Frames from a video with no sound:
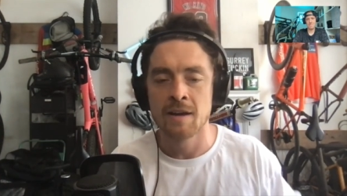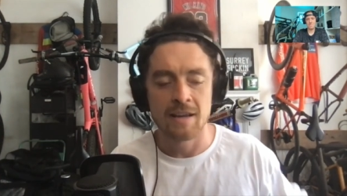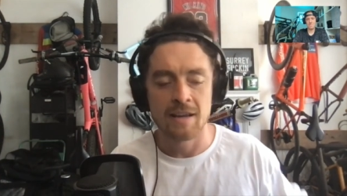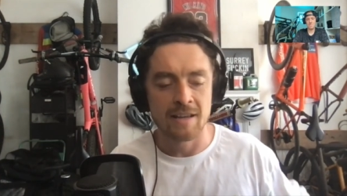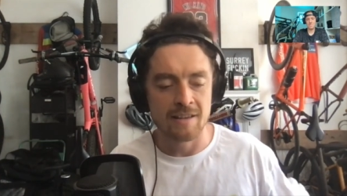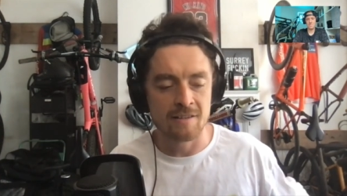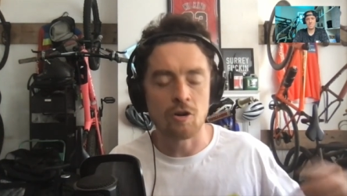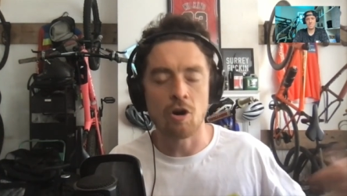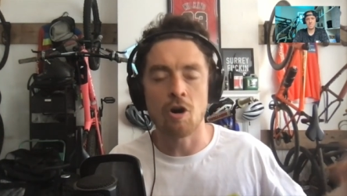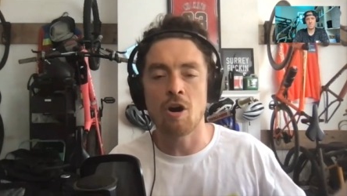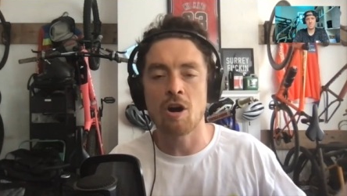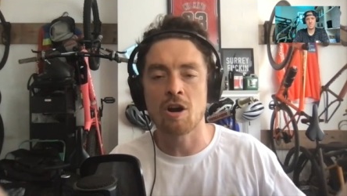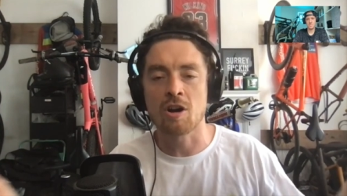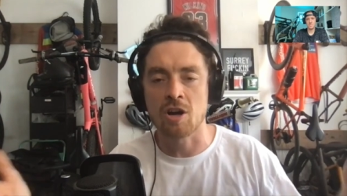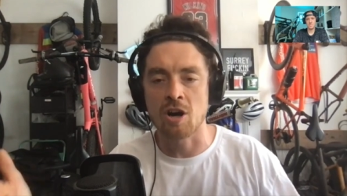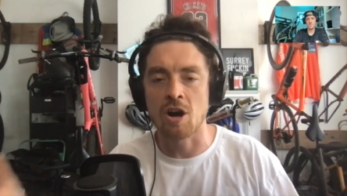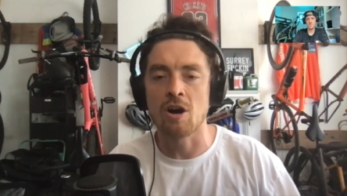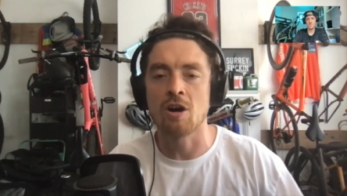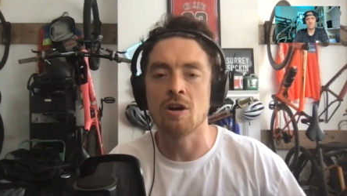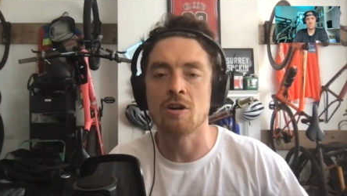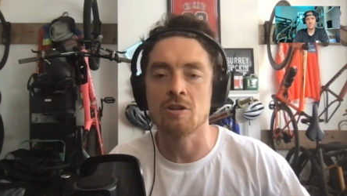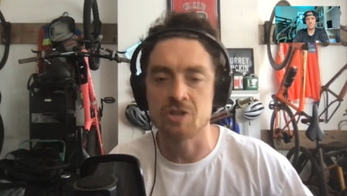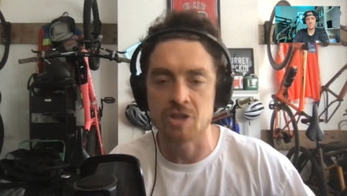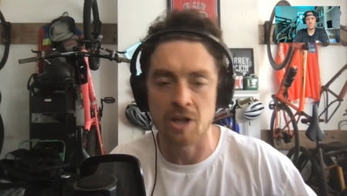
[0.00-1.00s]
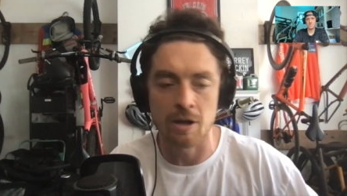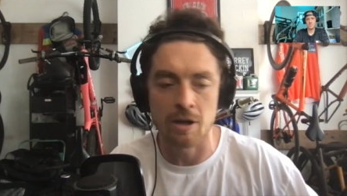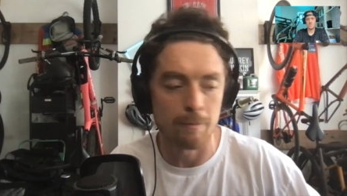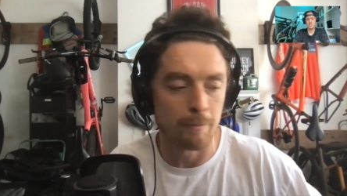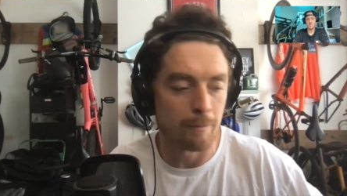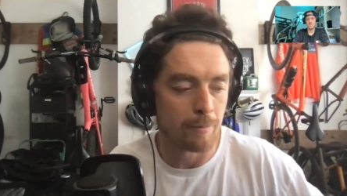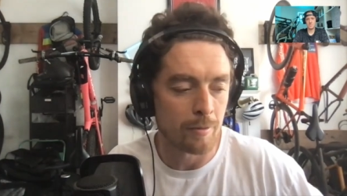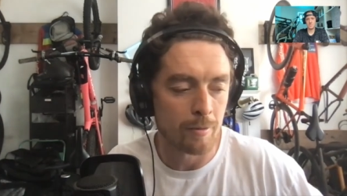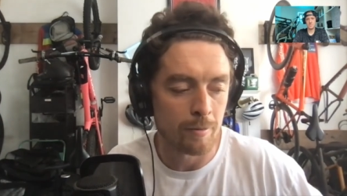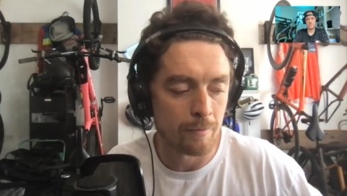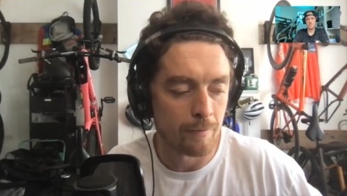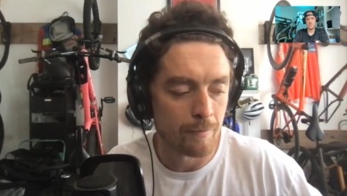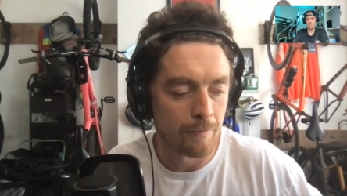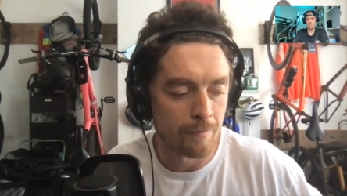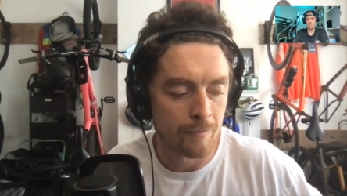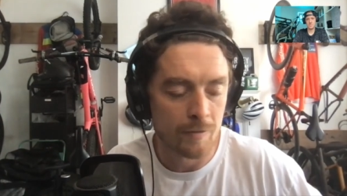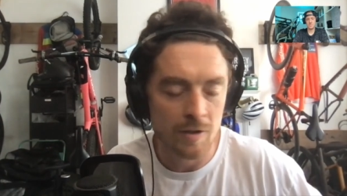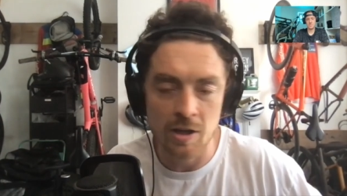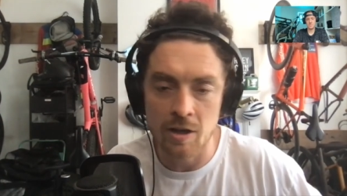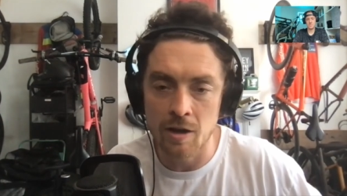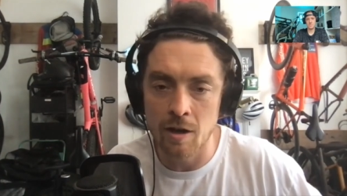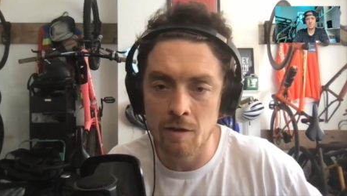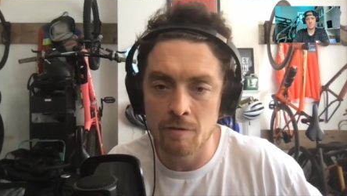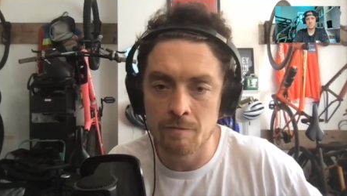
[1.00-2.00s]
He's got a car jump.
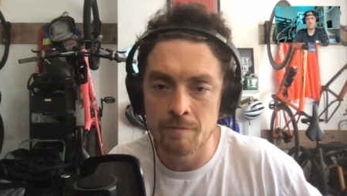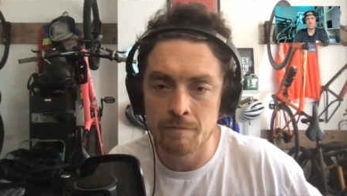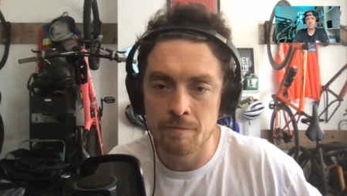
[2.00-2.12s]
You know,